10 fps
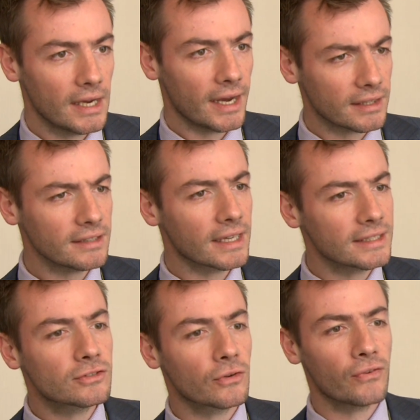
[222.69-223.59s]
I think they
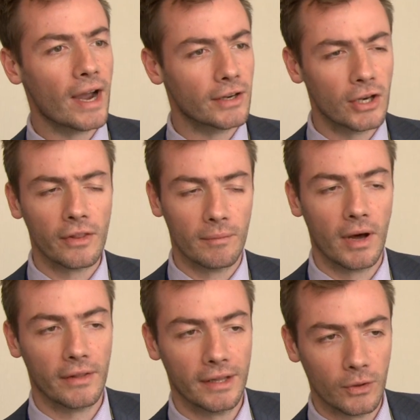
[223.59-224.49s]
need to find another
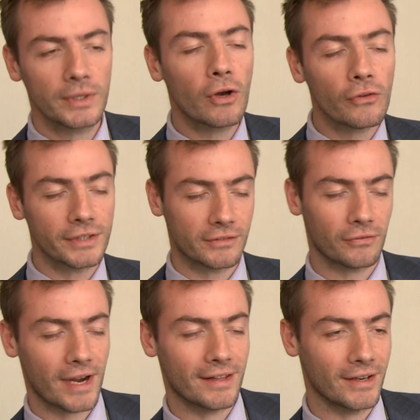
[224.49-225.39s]
model, and we all need to
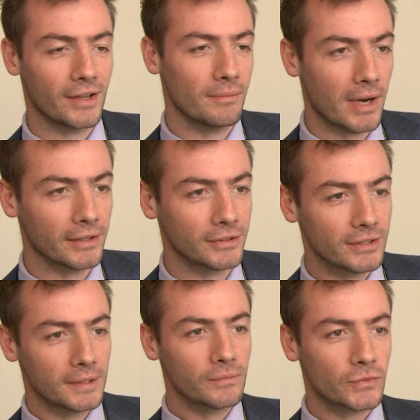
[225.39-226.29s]
find another model
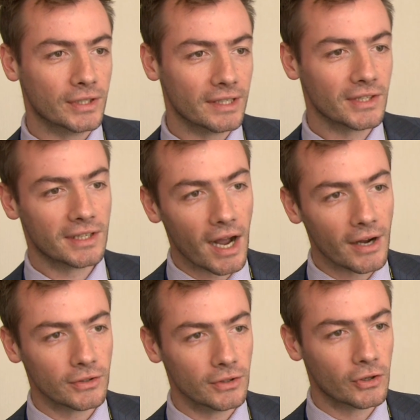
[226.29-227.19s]
to get the
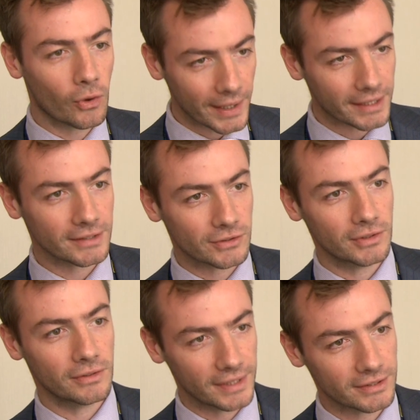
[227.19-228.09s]
cargo quicker
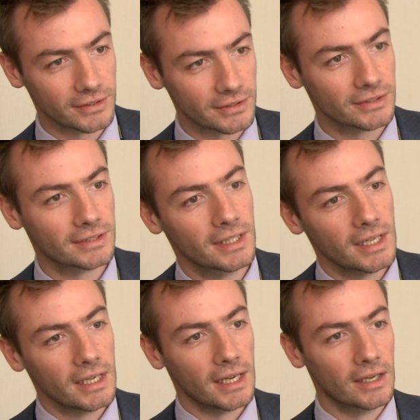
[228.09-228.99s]
to the vessels
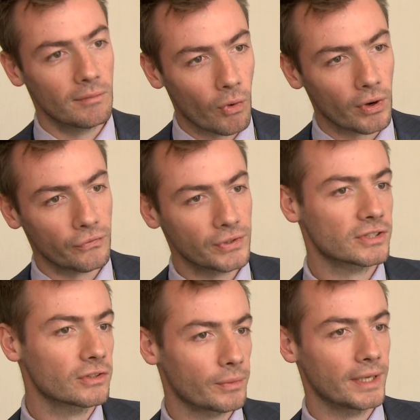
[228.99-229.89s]
in a more
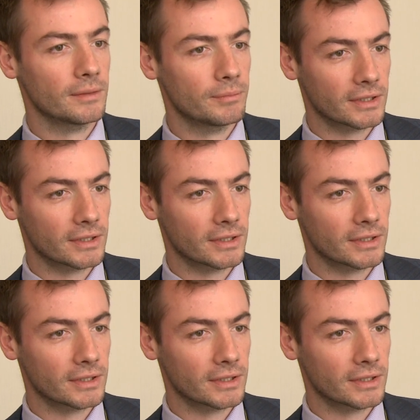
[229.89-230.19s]
efficient way,